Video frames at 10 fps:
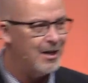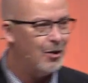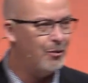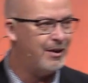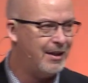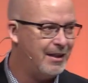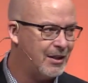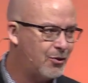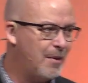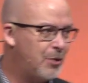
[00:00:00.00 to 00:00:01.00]
within the
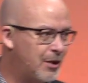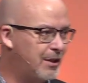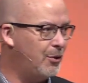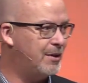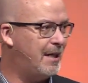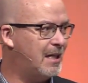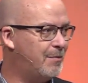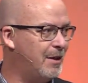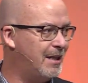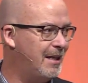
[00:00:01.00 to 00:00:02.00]
scriptures in the Old
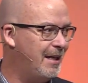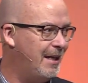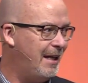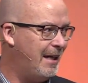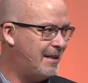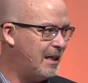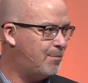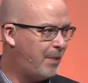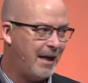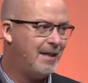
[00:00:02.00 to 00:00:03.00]
Testament, it says,
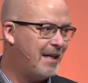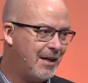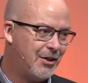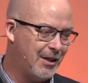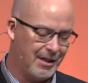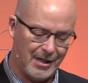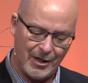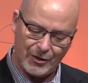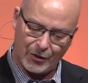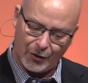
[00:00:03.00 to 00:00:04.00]
pay attention
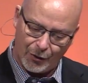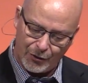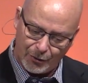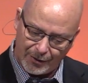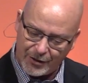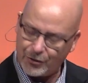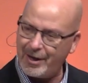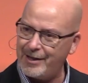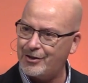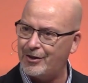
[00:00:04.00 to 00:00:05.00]
to those who are the
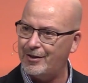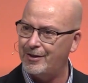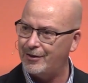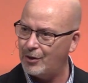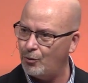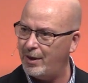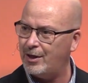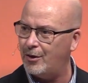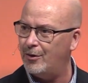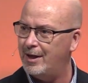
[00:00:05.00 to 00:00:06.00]
stranger, the
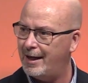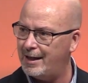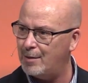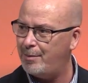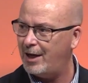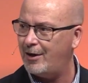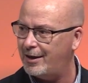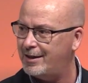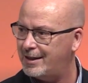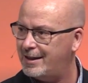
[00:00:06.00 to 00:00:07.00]
widow, and the
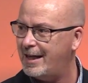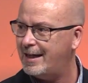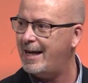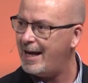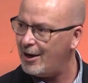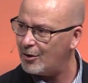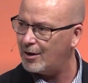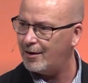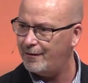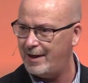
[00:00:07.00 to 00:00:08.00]
barren, to take care
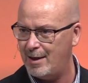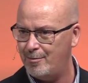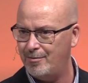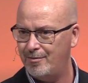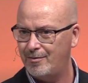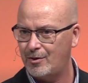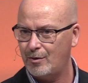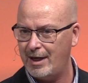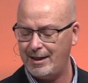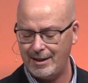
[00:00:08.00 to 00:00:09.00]
of them,
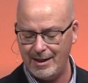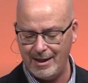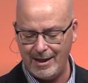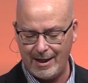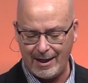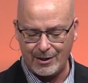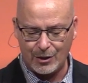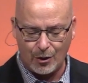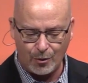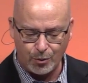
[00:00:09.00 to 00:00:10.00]
right? And
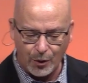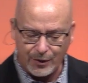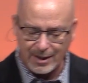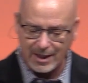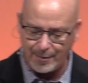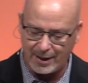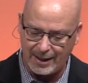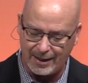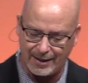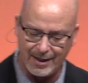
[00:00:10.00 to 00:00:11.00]
so Ruth is coming
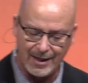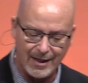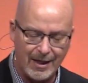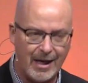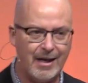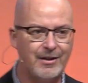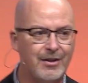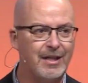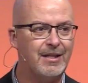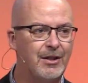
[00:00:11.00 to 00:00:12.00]
in to
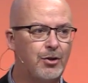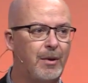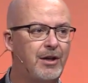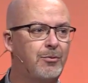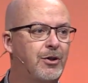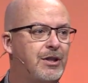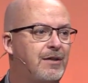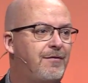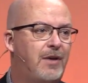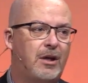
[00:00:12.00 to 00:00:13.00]
this situation where she's
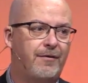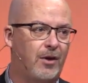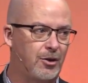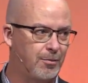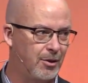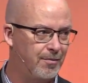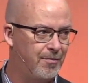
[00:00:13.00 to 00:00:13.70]
very vulnerable.